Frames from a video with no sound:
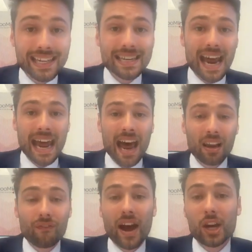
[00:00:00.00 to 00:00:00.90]
and it's that
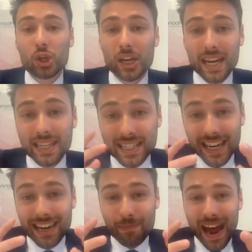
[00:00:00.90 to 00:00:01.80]
elevation. It's
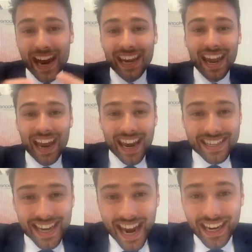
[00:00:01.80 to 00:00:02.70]
sitting back
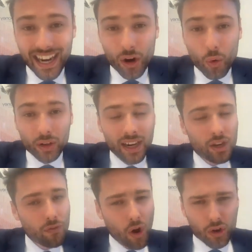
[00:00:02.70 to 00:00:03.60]
and taking it all
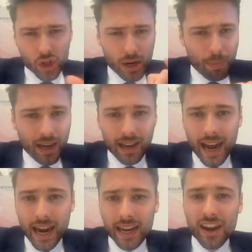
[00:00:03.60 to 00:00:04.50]
in. You've got Shipping
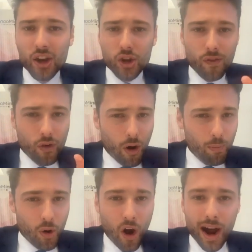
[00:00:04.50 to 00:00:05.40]
Lane, you've
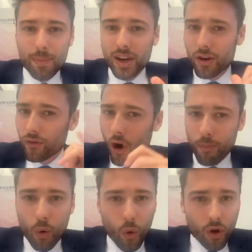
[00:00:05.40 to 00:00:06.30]
got Bribie, you've
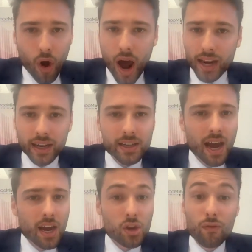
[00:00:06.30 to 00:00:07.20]
got Moreton Island,
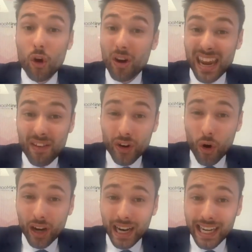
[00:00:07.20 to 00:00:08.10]
you've got, even
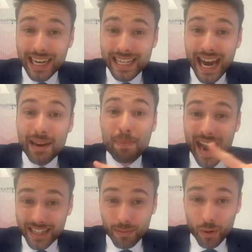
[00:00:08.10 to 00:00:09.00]
on a clear day,
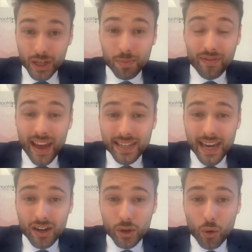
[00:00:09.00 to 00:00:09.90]
back to Brisbane.
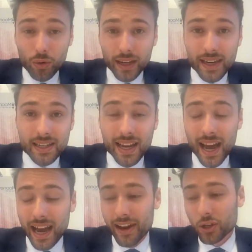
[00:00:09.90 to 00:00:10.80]
That's how tall it is
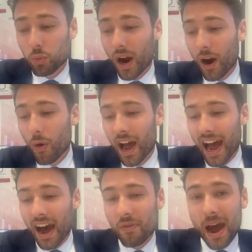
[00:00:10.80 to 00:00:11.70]
as well.
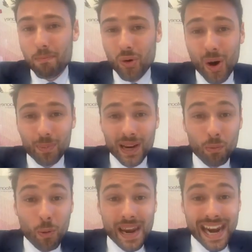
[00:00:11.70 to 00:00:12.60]
That
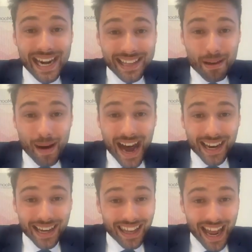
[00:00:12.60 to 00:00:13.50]
property will be hitting the
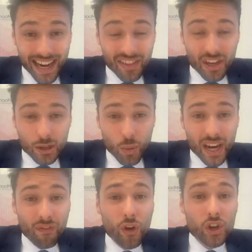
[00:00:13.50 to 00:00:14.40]
market later this
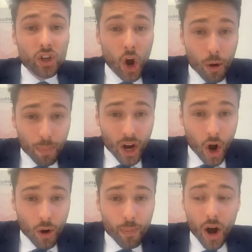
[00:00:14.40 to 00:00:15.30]
week. First open
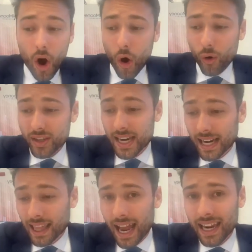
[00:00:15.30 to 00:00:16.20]
home on
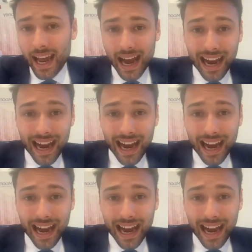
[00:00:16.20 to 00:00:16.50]
Saturday.